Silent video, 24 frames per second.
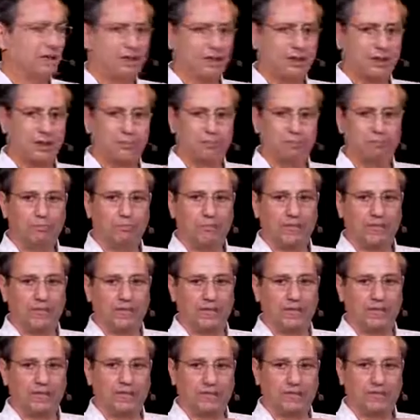
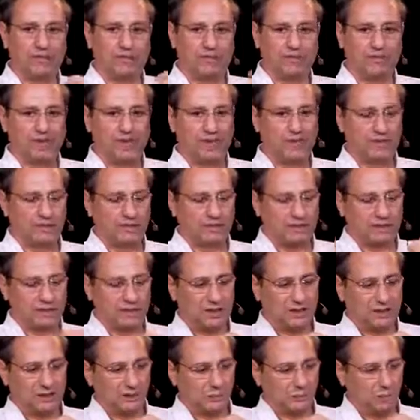But the fact they
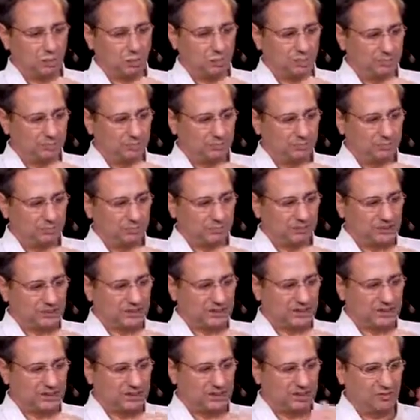said, well,
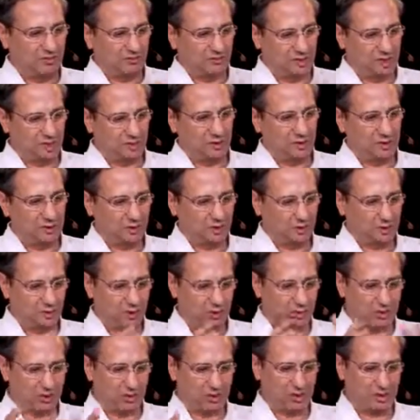instead of floating point,
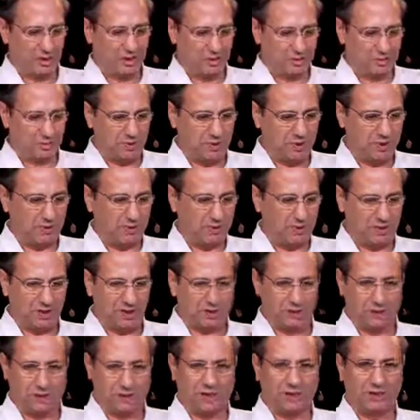you go to 8-bit, and then
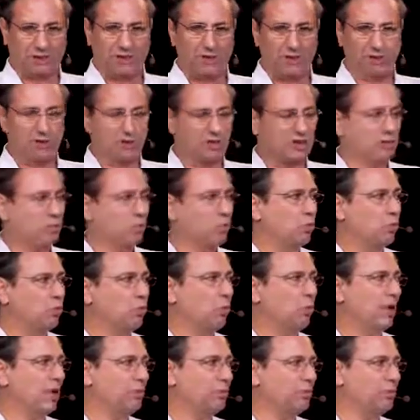you get just
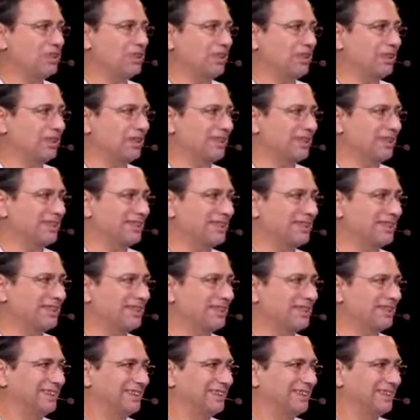1% less
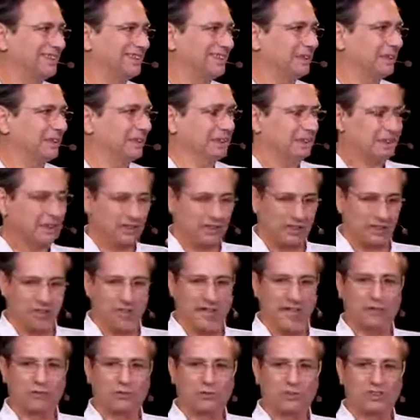in the
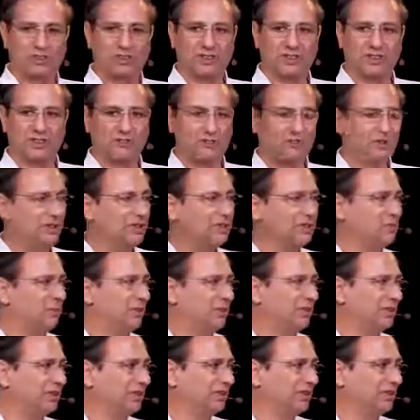accuracy of the deep
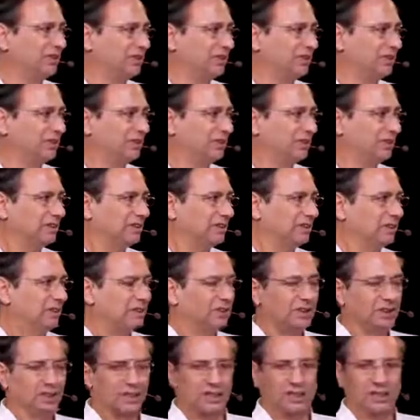learning,
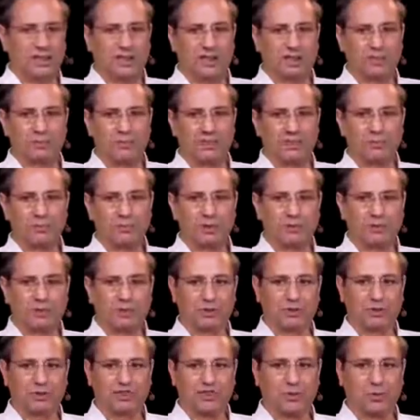enables people
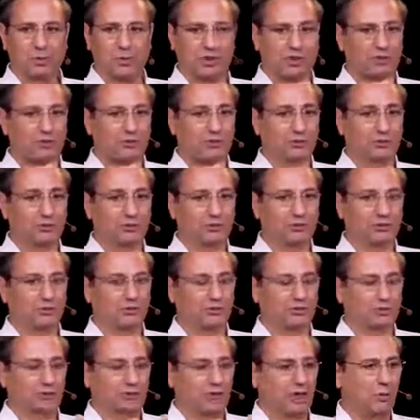to say, well,
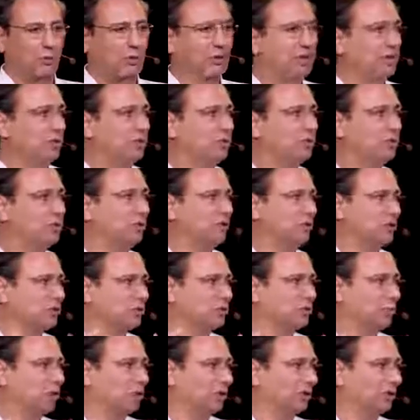now we can do much
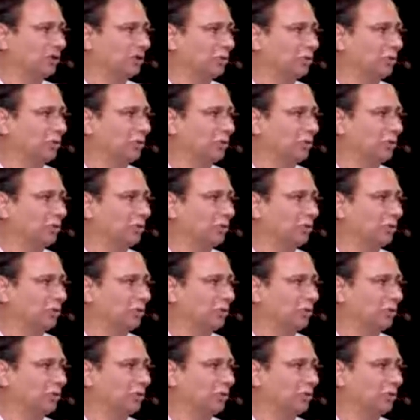more.